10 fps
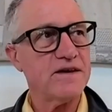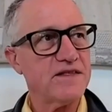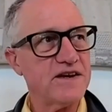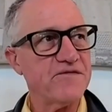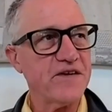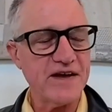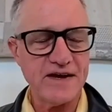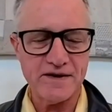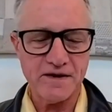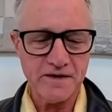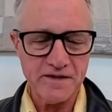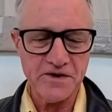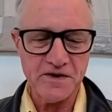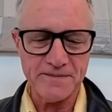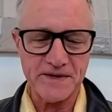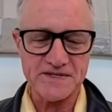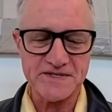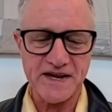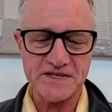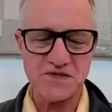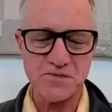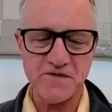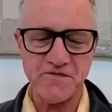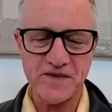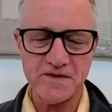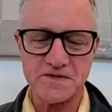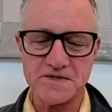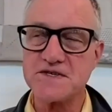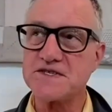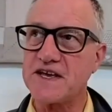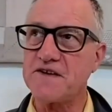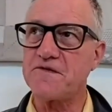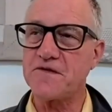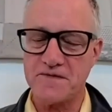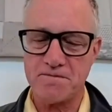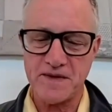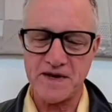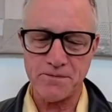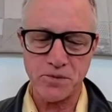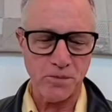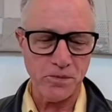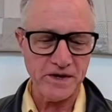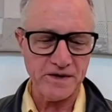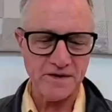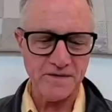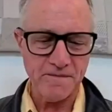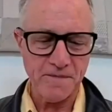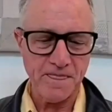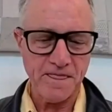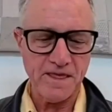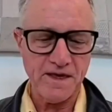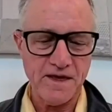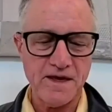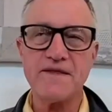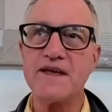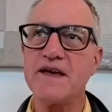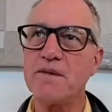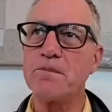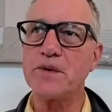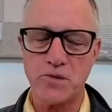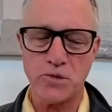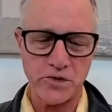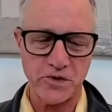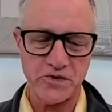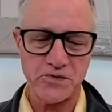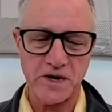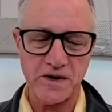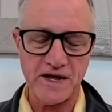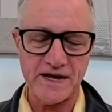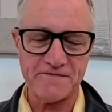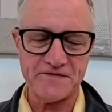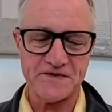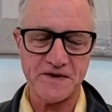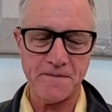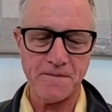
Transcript: they define clear limits as to what feels safe and appropriate, and they help bring order to our lives.